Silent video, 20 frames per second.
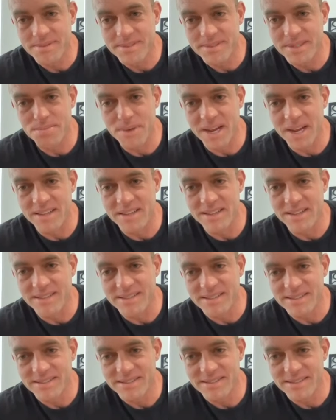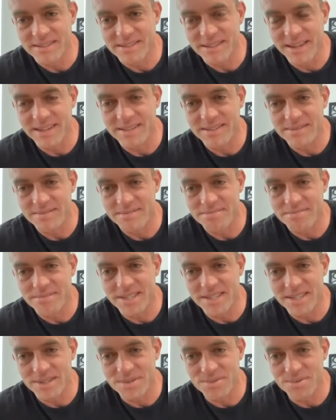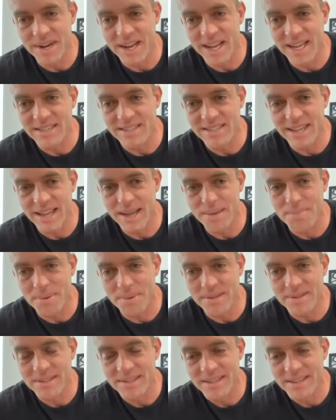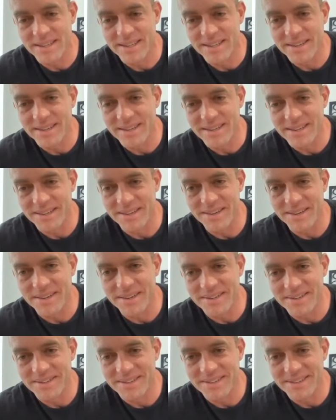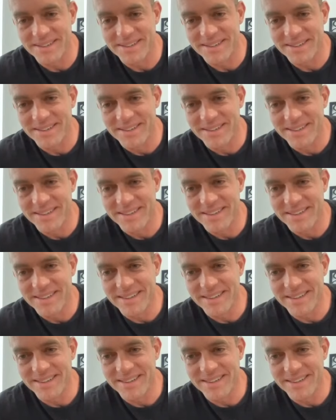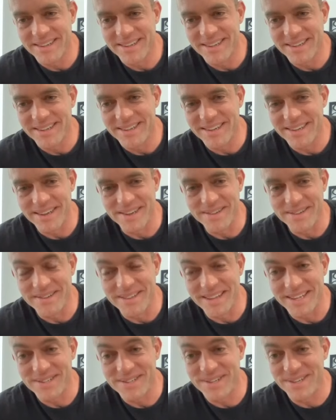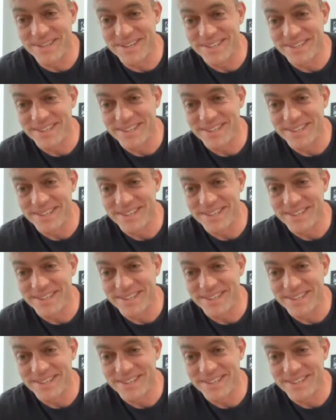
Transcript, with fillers: smiling like this is what has to happen you know and uh that's